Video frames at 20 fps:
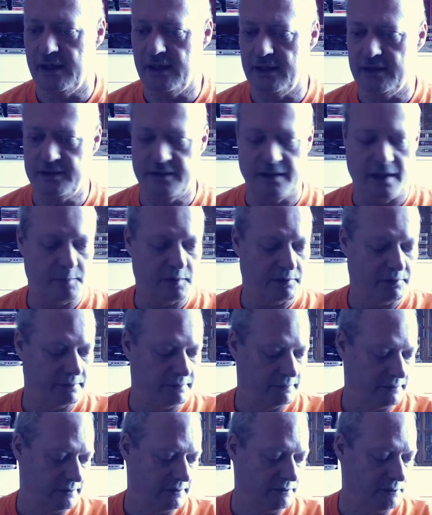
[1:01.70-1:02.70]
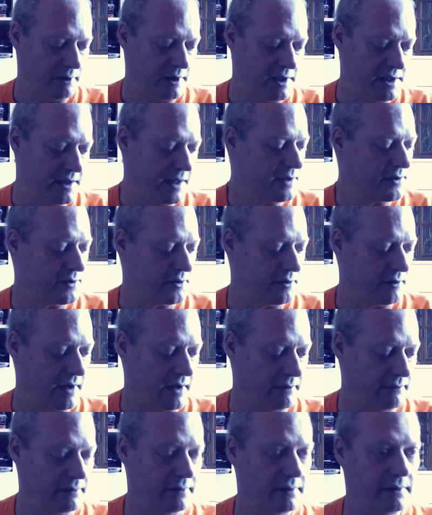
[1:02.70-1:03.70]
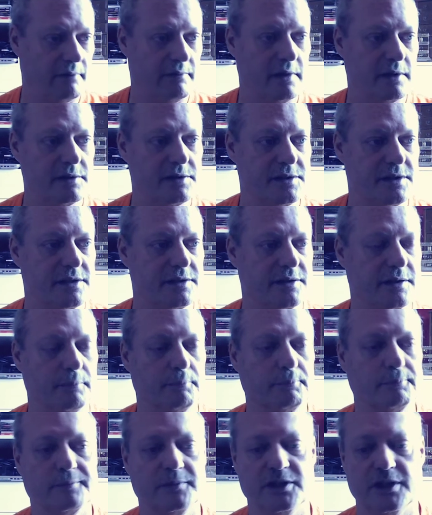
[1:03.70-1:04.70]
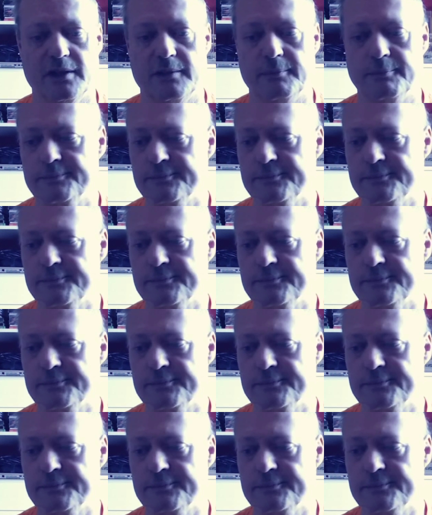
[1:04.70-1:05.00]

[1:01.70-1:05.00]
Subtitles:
type of free test drive of their system. So